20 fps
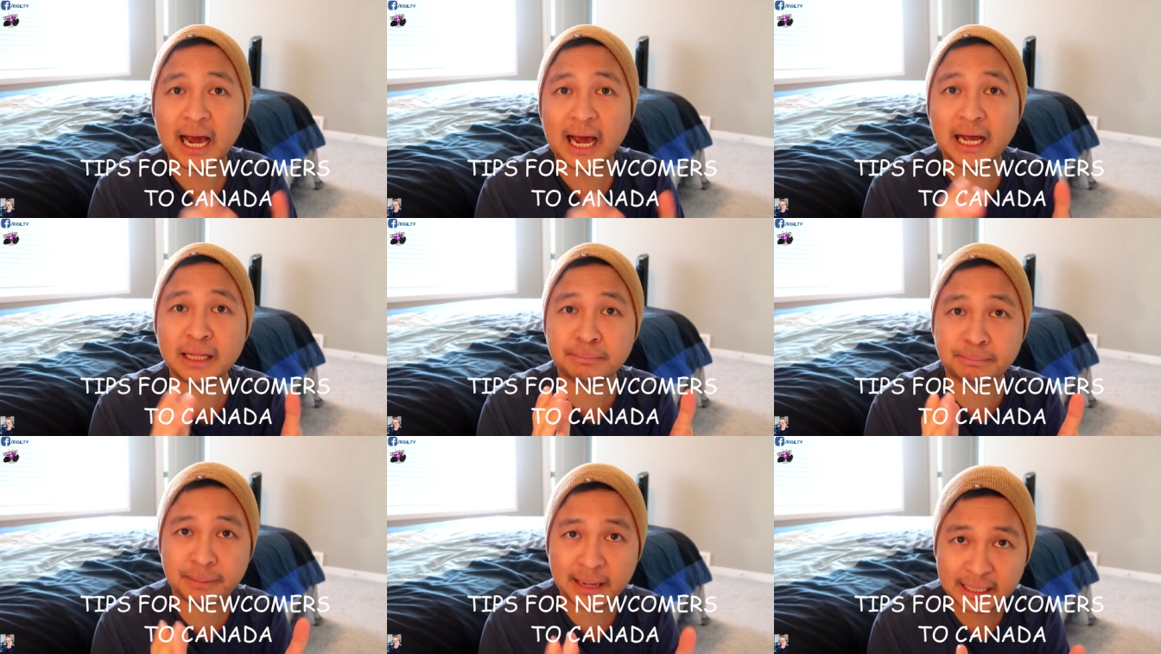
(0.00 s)

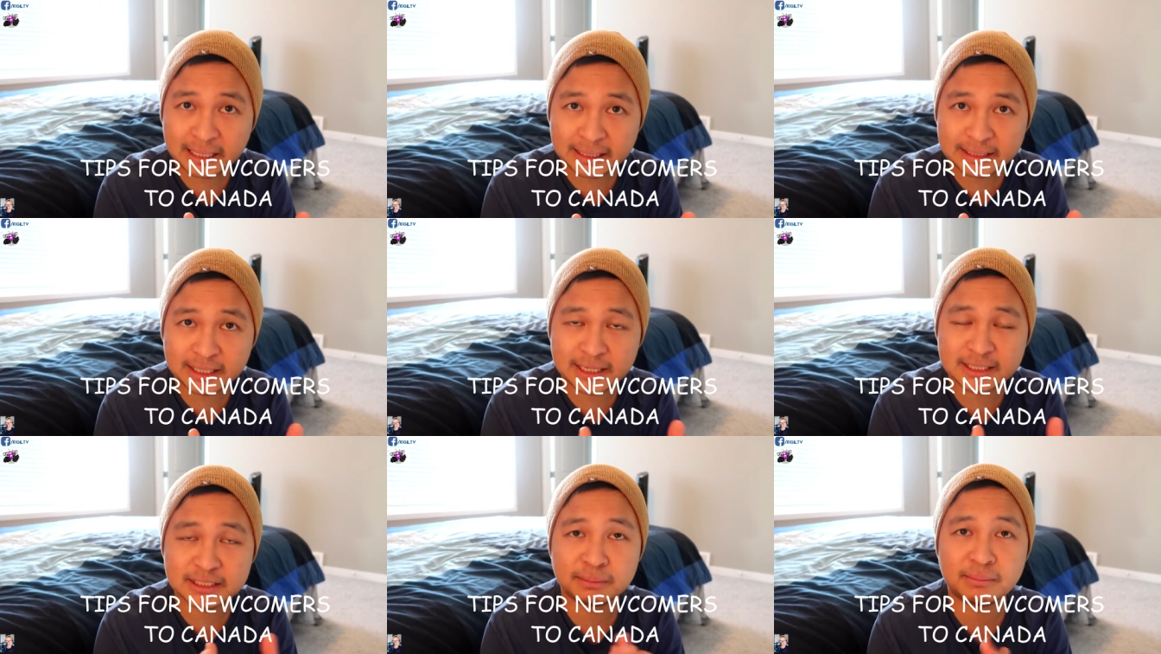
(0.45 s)
at para
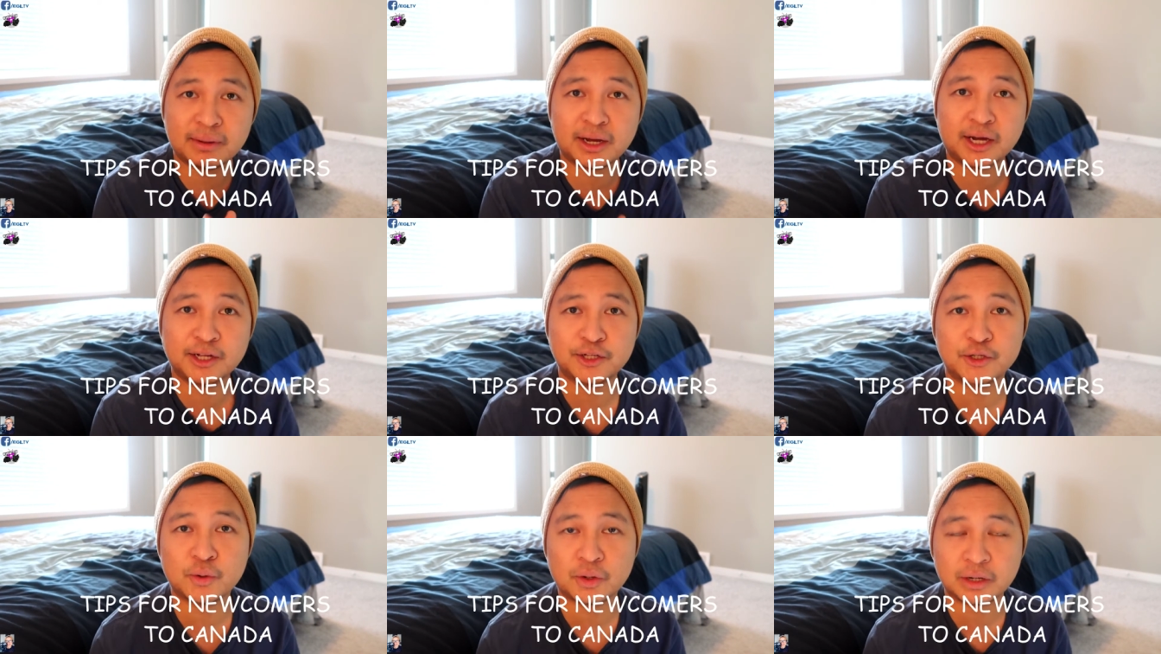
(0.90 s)
na rin sa
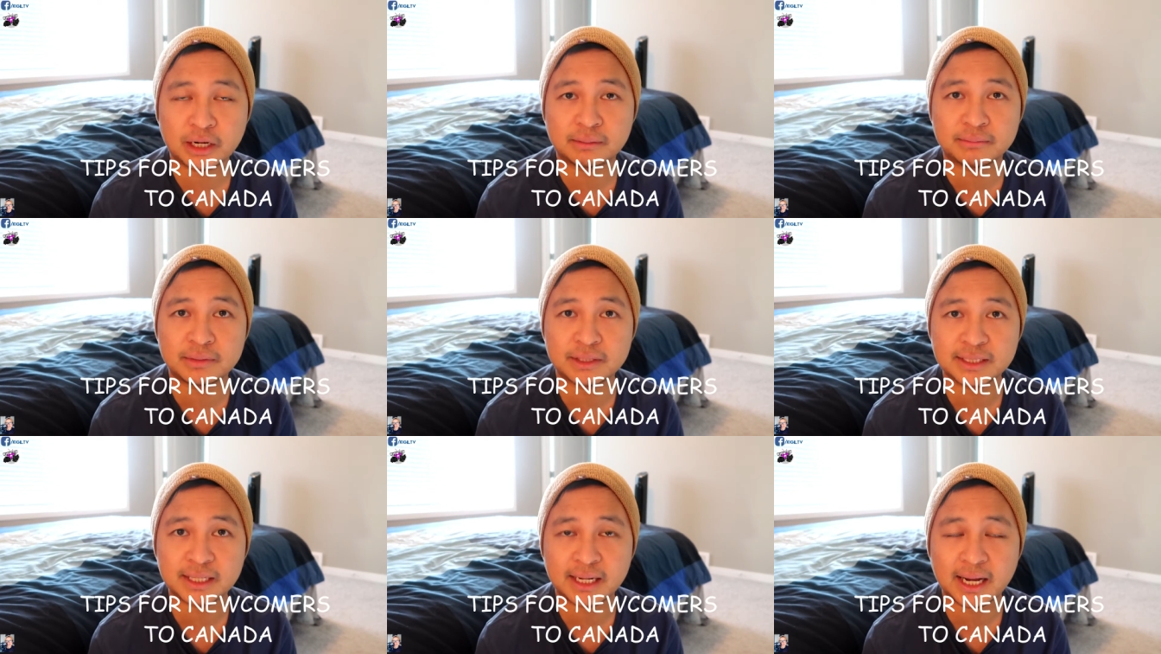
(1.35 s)
mga
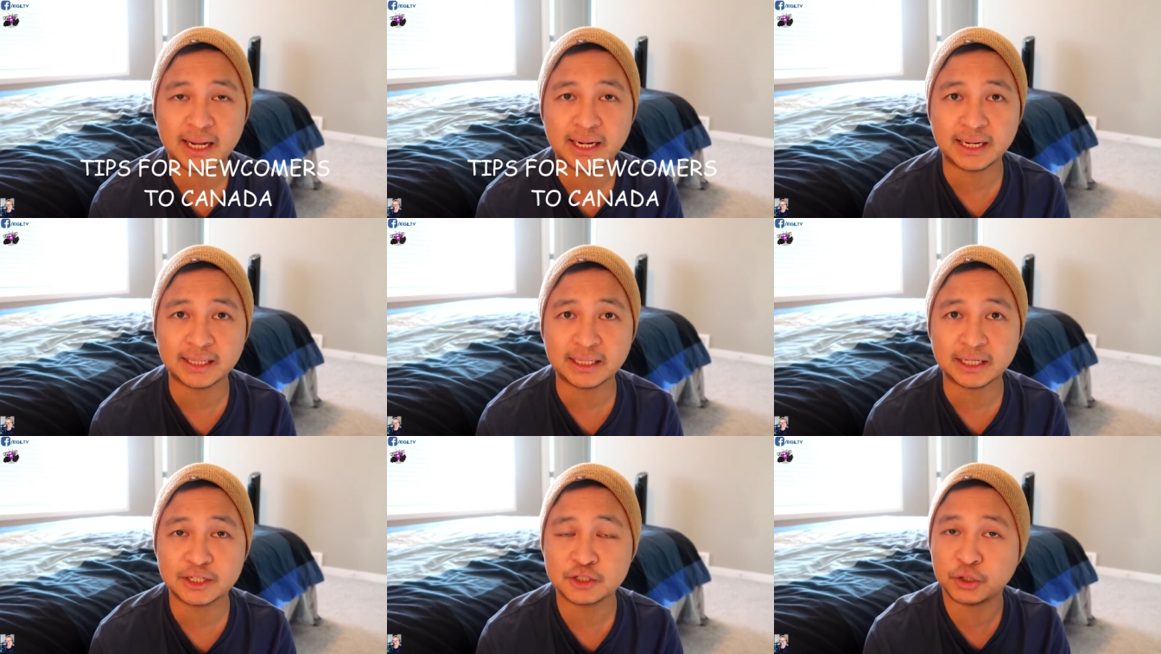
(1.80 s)
newcomers sa
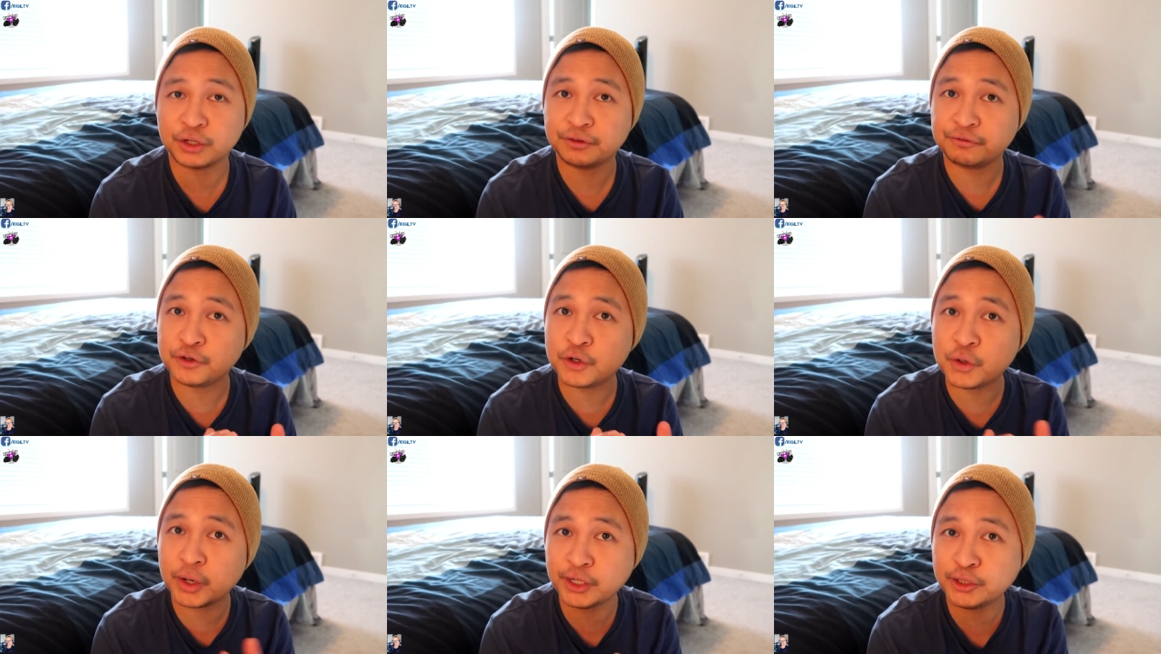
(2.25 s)
Canada. So if
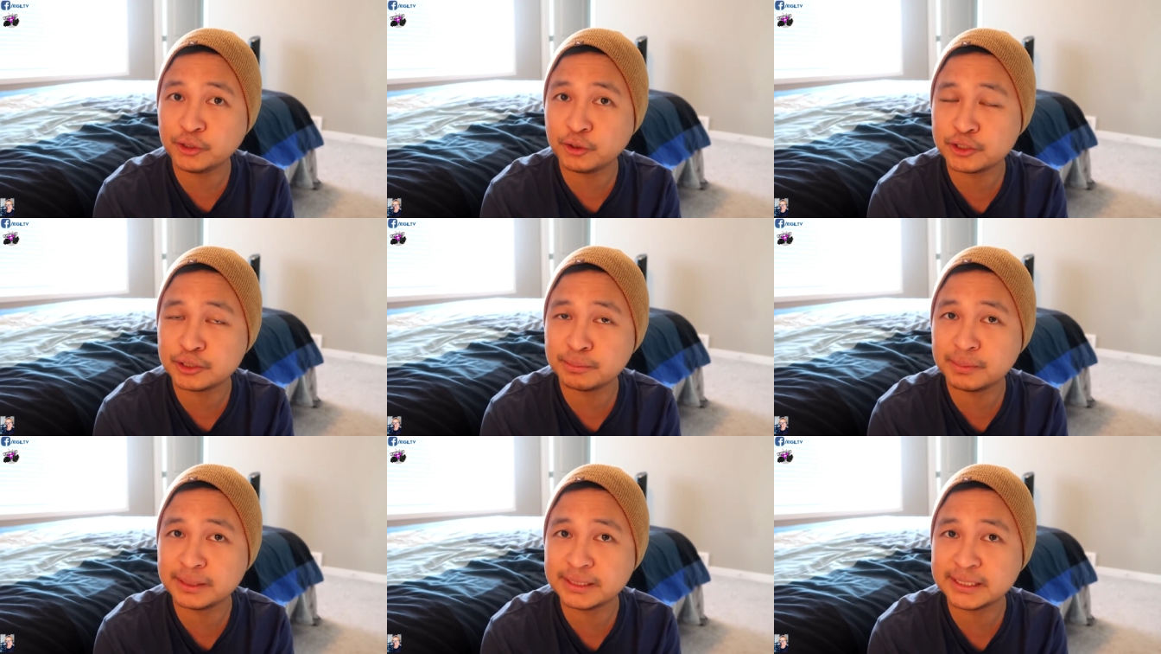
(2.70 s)
you are new
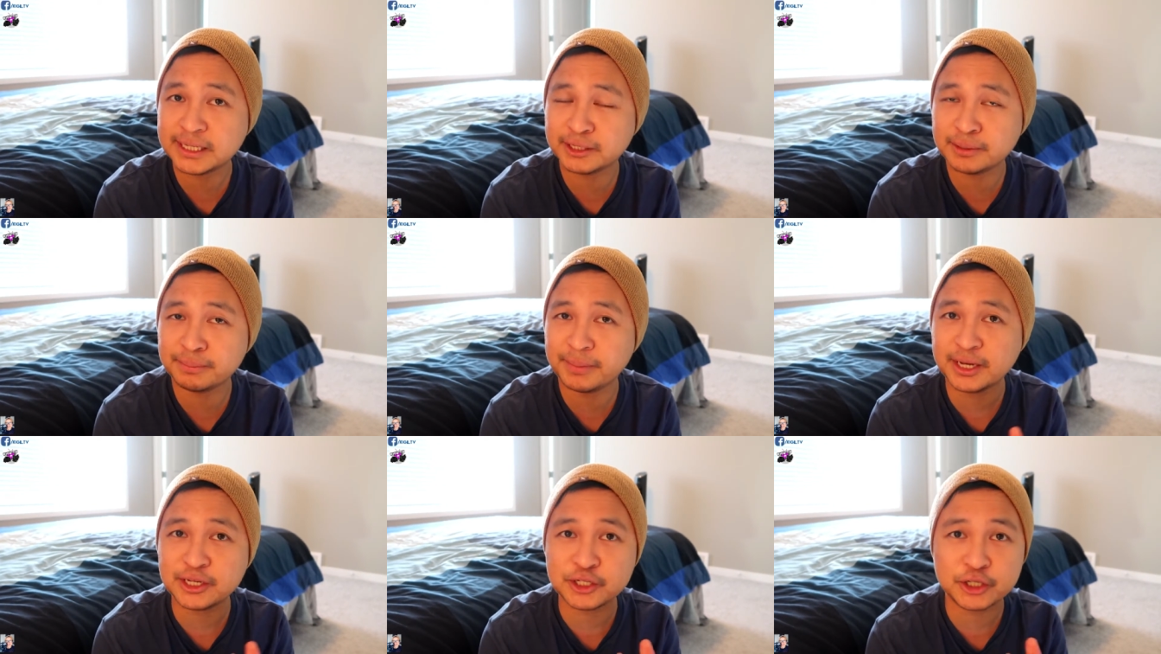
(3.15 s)
to my channel,
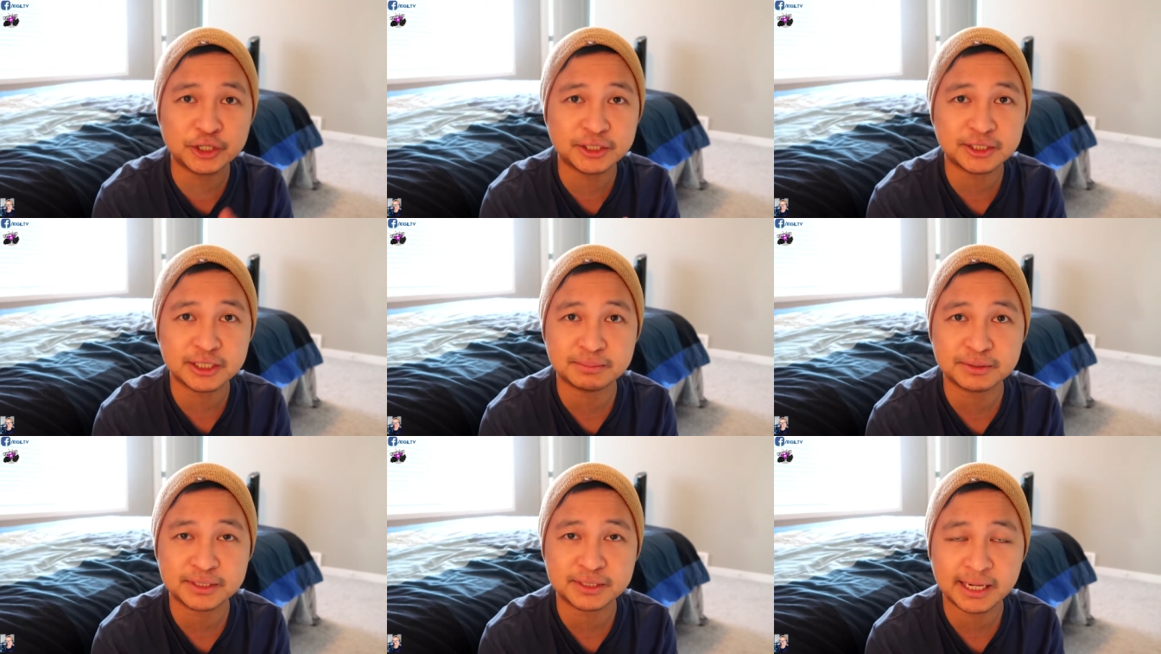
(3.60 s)
make sure you
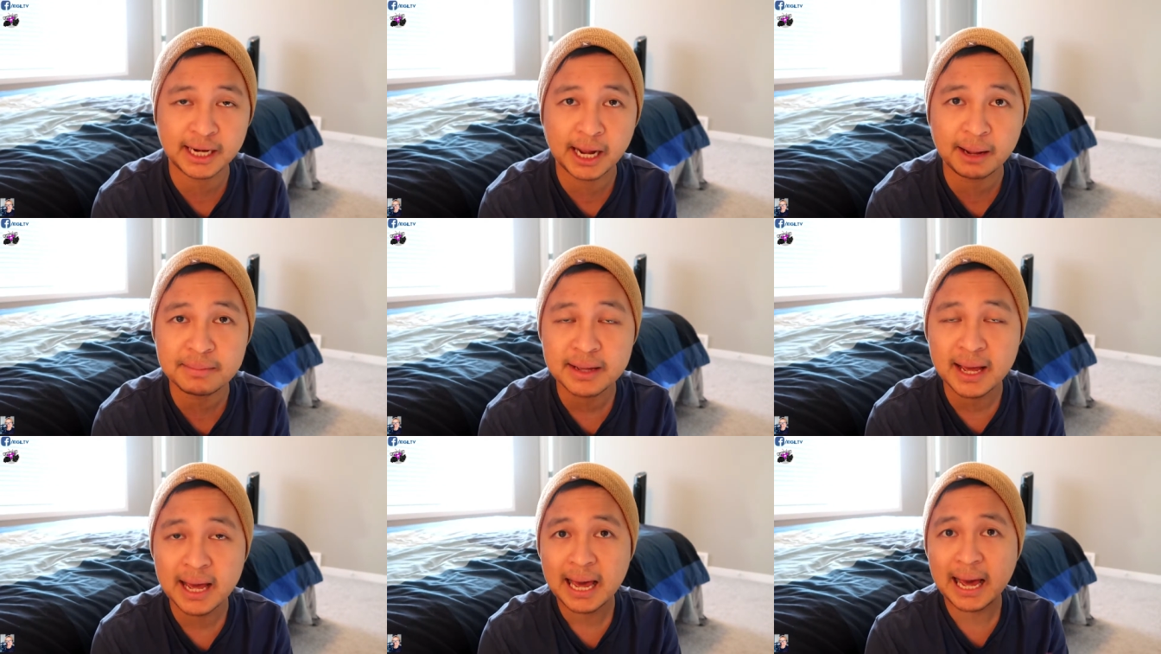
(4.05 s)
subscribe.